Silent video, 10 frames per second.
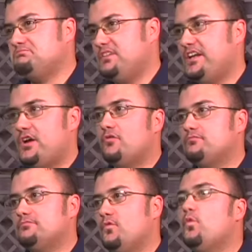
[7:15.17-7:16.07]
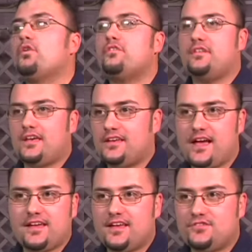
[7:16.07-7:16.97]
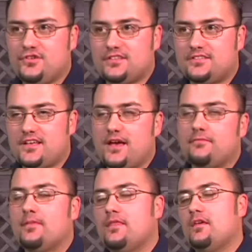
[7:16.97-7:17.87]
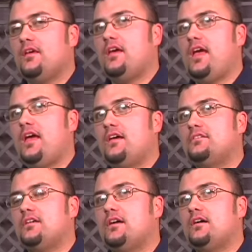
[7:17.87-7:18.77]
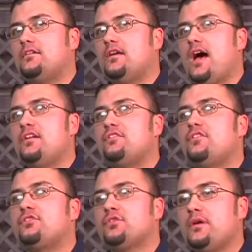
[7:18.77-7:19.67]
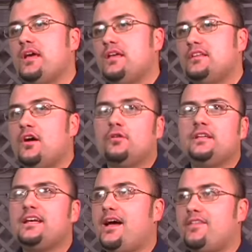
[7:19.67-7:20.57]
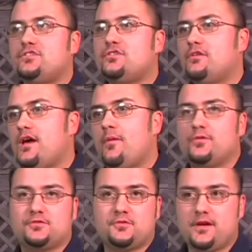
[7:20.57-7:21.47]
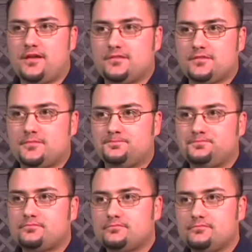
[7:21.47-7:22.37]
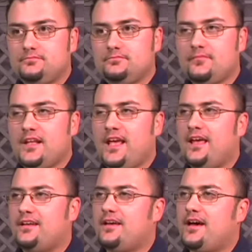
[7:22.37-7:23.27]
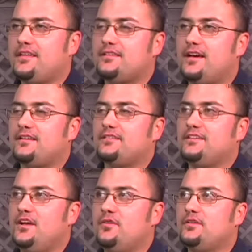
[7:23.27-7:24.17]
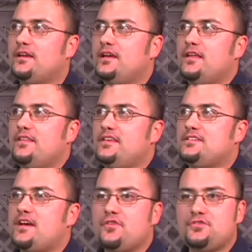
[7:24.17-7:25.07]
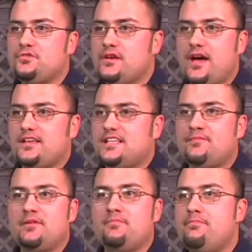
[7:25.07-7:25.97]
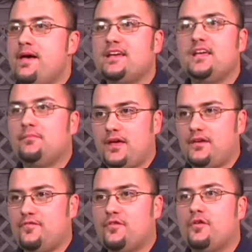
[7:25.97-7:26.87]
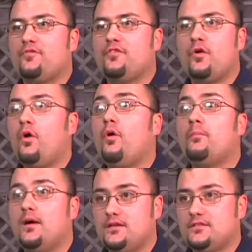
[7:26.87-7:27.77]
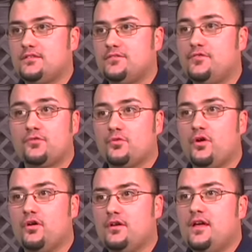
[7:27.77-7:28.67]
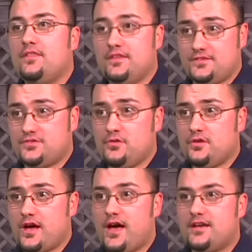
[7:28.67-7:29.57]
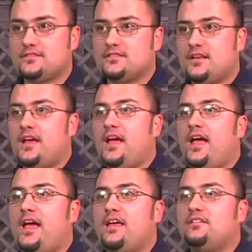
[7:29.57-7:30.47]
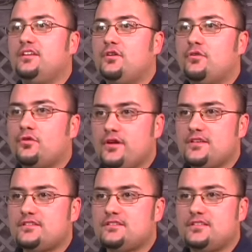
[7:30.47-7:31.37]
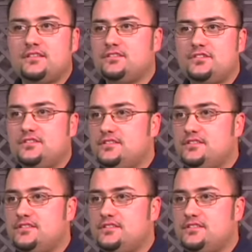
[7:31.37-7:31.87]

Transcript: you know, worthy, I guess you could say. And uh, out of the three, the only guy that showed up was Chris. And uh, I thought, you know, these other two guys have been begging me for, for a whole month for the role. These two guys, and you know, Chris didn't